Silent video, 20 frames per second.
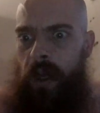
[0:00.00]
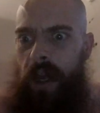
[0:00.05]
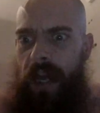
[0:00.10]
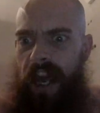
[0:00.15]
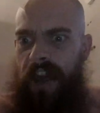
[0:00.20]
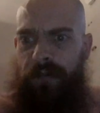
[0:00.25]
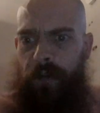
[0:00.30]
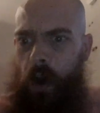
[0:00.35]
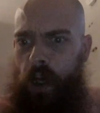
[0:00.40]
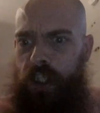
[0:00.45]

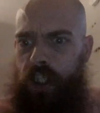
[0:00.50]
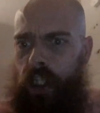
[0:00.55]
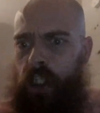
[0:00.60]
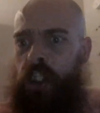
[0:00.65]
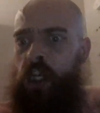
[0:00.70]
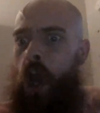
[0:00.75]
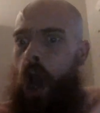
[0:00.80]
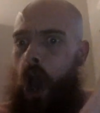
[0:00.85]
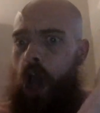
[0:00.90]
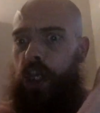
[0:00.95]
If I
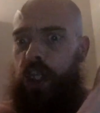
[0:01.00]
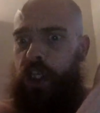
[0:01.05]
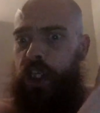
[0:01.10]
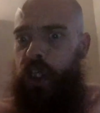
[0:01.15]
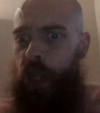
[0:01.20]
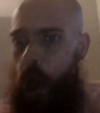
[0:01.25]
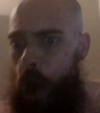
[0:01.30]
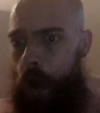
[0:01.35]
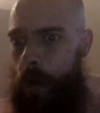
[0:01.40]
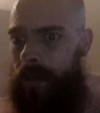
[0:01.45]
just
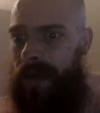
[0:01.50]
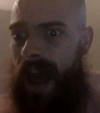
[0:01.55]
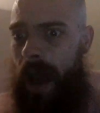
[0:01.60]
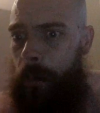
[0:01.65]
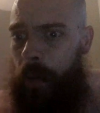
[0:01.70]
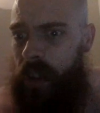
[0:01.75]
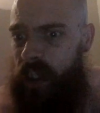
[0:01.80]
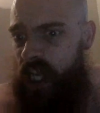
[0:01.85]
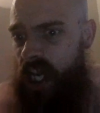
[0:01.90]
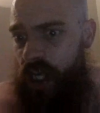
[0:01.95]
assume that
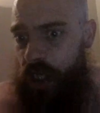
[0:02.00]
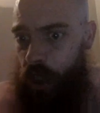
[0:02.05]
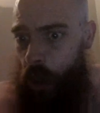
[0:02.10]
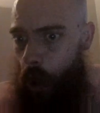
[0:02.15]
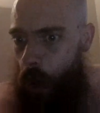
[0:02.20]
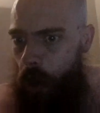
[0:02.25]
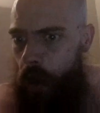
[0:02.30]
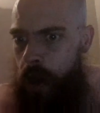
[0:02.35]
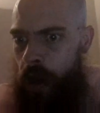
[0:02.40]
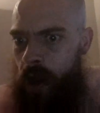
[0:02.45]

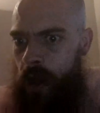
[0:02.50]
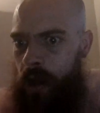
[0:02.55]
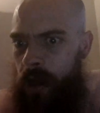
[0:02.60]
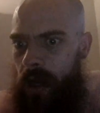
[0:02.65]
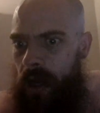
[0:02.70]
position